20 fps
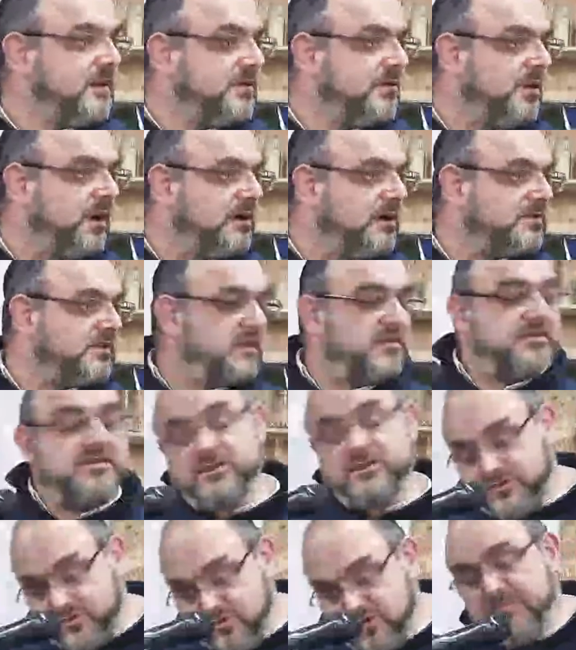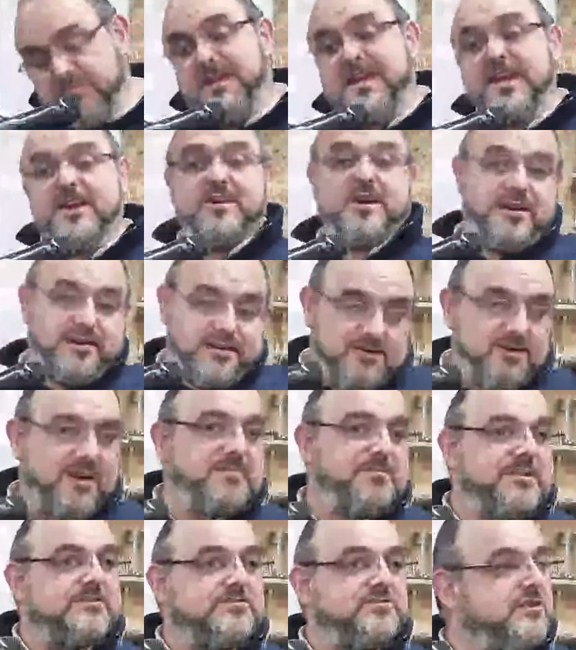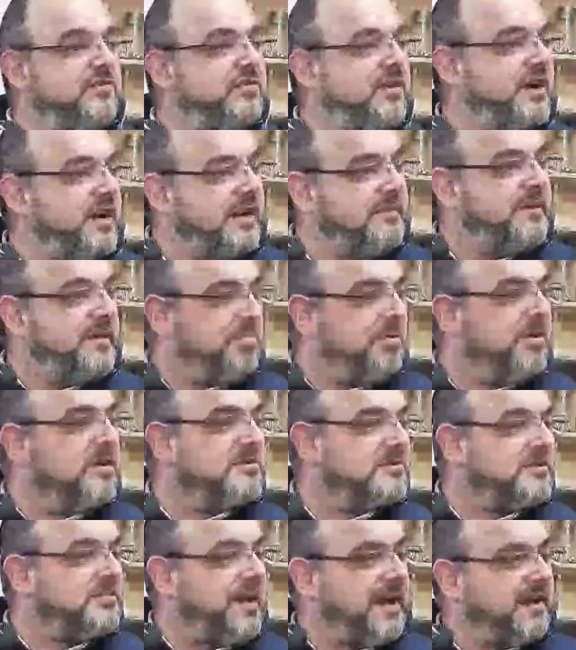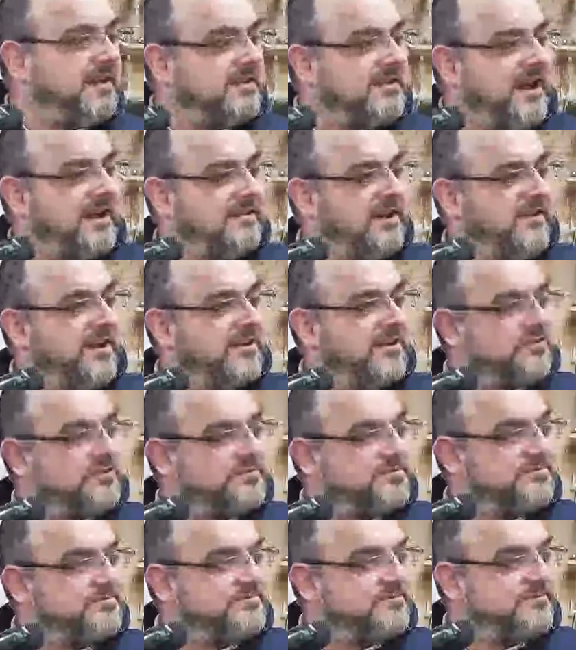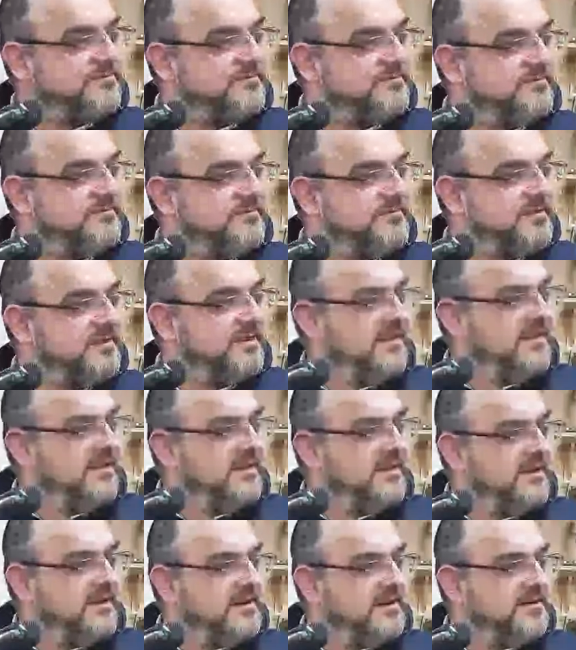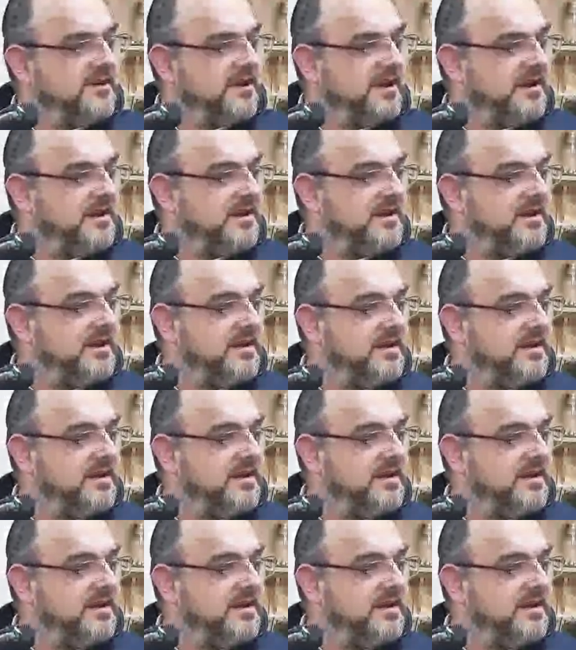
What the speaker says: What? It's the Tshuva era? Alright, but it's Tshuva, it points us back in the right direction. Right?